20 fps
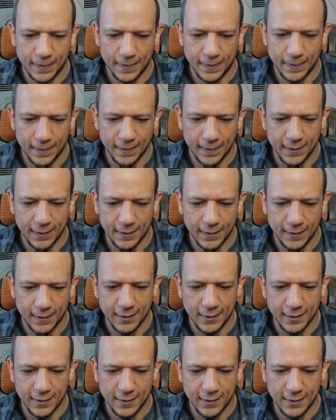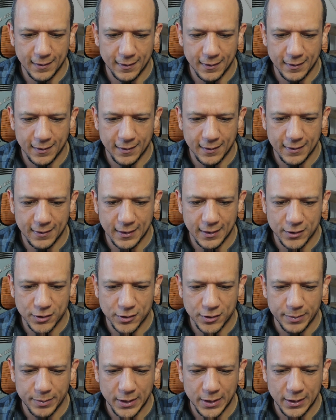think that should be showing on my
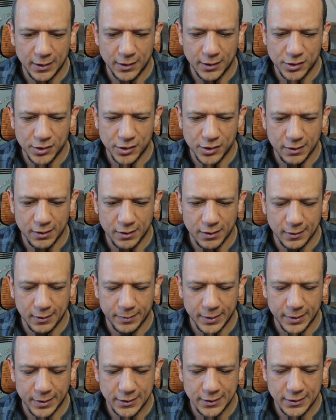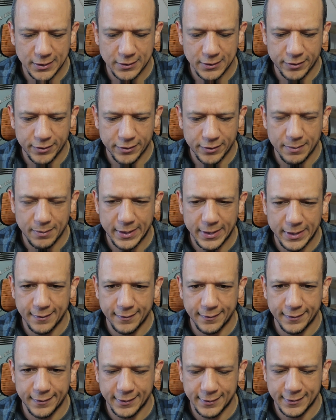stream now. Yes,
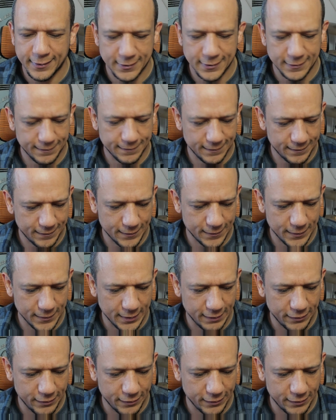even though my camera's not working.